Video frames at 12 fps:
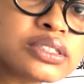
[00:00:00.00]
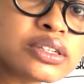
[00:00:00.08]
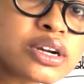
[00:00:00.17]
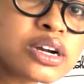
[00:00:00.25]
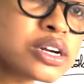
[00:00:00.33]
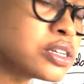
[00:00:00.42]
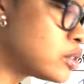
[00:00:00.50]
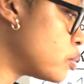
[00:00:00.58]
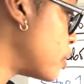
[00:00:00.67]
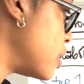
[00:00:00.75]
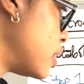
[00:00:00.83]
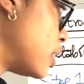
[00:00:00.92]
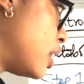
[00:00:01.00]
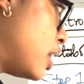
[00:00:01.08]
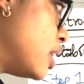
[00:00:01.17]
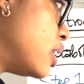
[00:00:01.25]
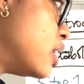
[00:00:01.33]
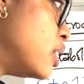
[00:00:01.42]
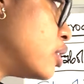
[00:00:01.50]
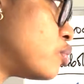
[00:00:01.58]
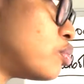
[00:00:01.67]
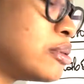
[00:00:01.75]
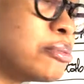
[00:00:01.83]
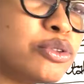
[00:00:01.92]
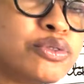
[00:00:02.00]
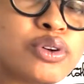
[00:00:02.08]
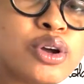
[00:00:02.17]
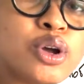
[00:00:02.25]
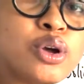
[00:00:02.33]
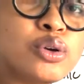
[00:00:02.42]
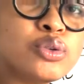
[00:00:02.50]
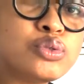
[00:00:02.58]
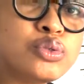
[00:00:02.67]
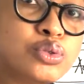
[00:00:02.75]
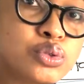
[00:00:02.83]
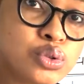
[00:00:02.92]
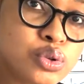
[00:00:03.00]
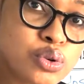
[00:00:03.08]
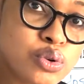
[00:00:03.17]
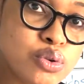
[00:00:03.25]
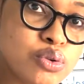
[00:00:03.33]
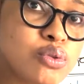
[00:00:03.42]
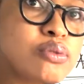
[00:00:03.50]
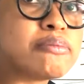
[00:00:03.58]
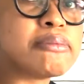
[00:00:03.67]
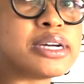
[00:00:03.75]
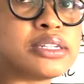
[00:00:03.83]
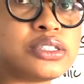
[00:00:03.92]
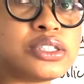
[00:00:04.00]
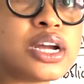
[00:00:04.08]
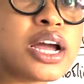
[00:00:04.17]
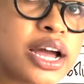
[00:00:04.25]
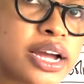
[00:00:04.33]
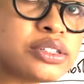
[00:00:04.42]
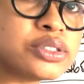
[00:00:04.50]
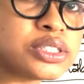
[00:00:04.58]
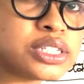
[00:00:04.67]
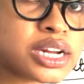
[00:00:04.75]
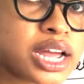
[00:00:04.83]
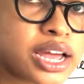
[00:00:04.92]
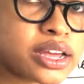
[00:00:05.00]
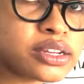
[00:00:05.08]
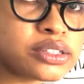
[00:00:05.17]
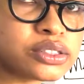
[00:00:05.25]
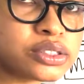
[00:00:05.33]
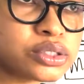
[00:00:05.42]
occurs when the kidneys remove too much hydrogen ions.